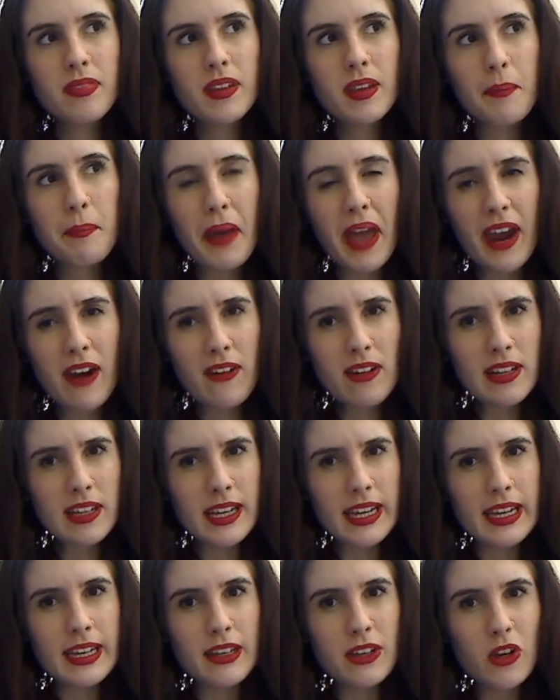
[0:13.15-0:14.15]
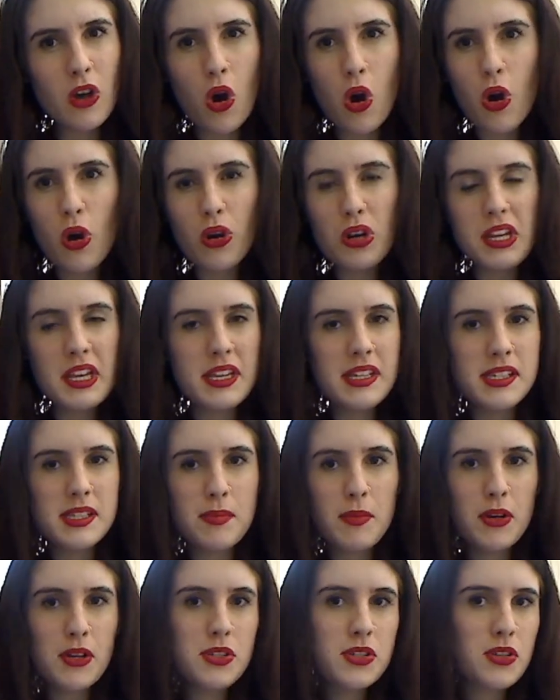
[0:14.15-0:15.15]
apparently God is the
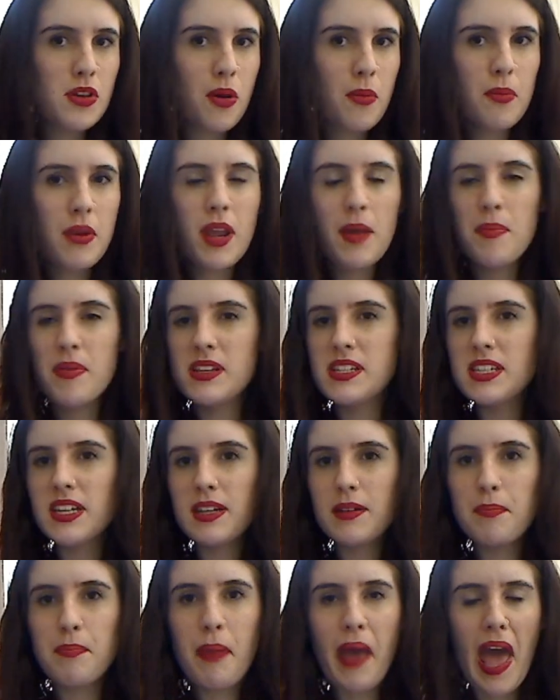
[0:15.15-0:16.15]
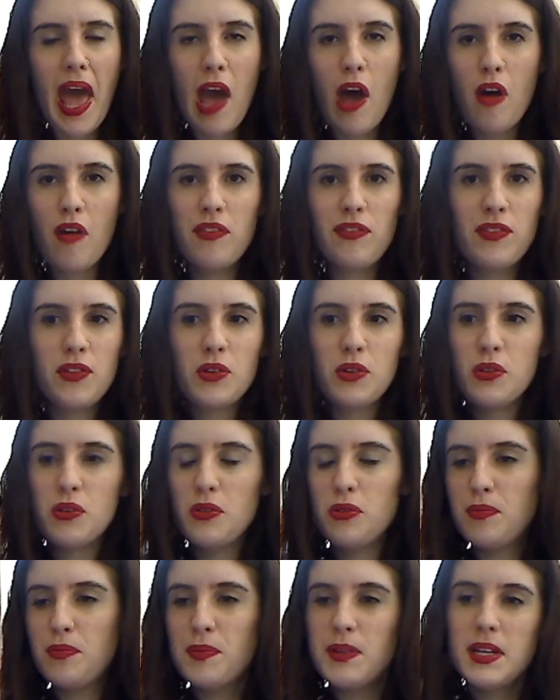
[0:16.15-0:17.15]
most omnipotent,
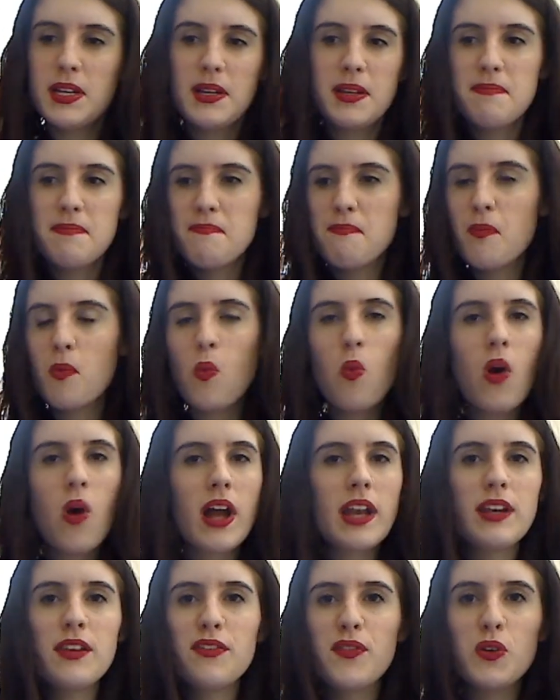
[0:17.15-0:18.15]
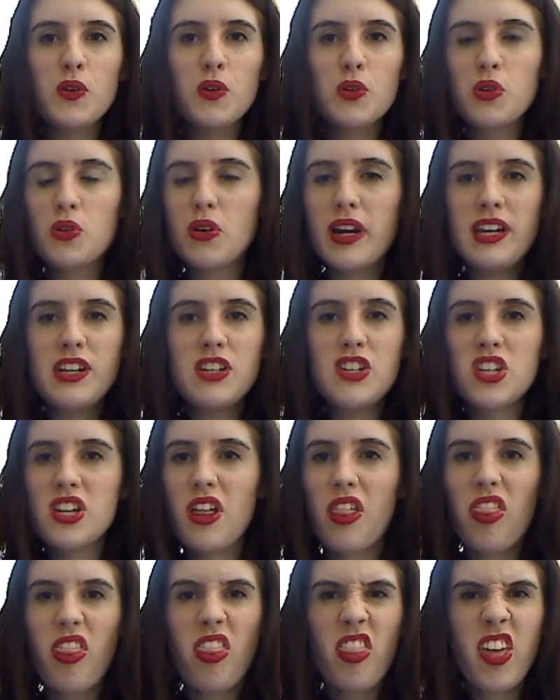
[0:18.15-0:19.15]
powerful, wonderful
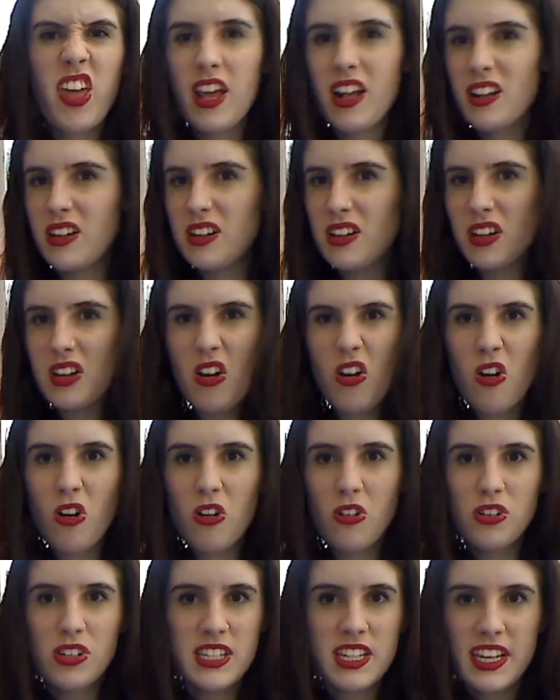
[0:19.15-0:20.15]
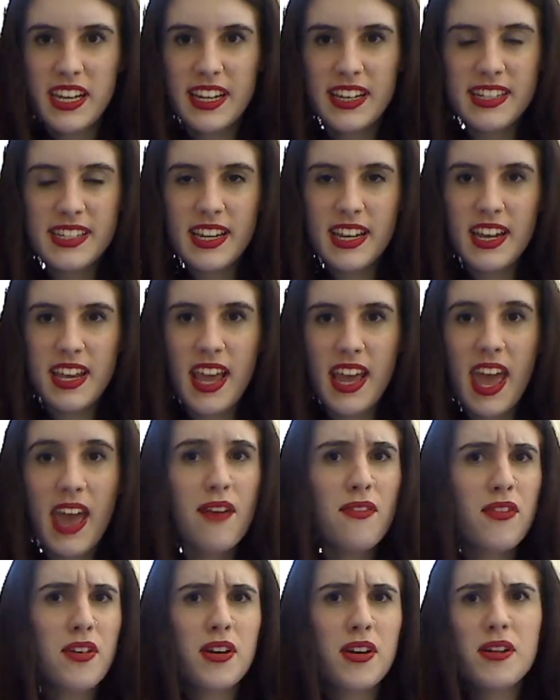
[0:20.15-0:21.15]
creature, thing, God, deity
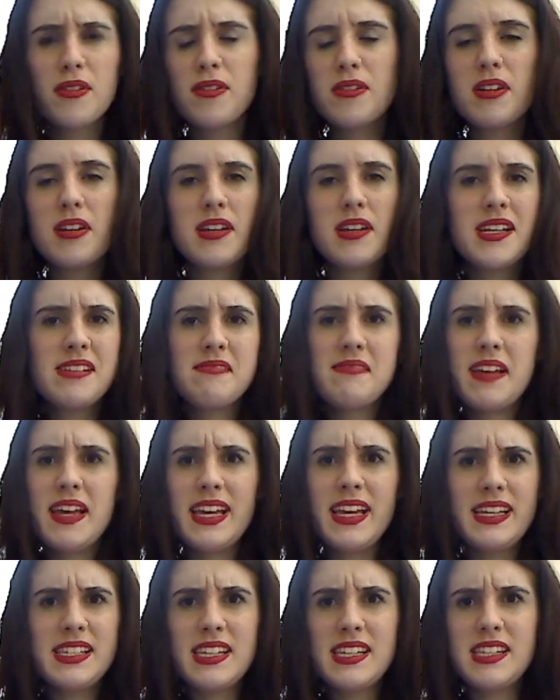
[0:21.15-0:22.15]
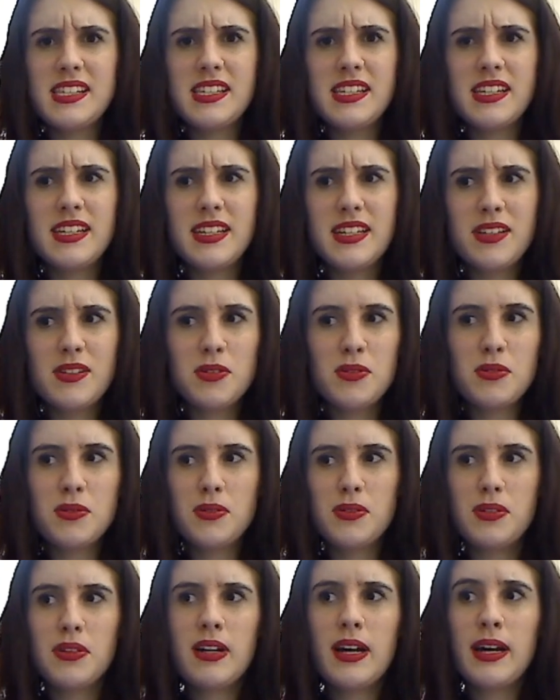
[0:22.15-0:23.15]
ever existed
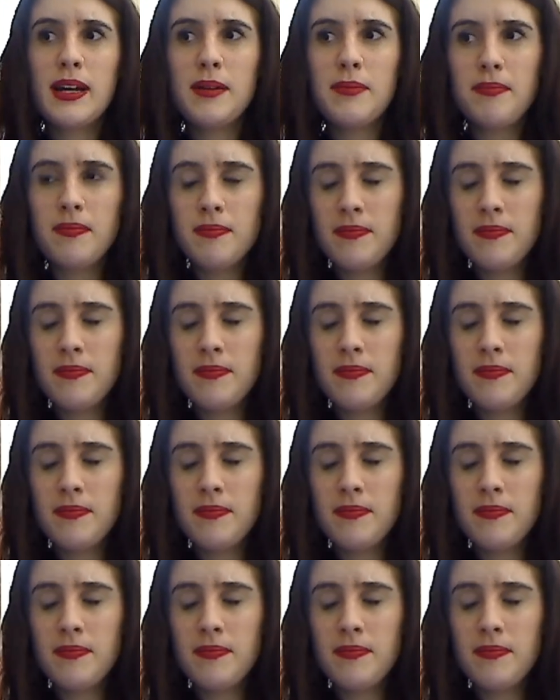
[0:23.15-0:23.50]
or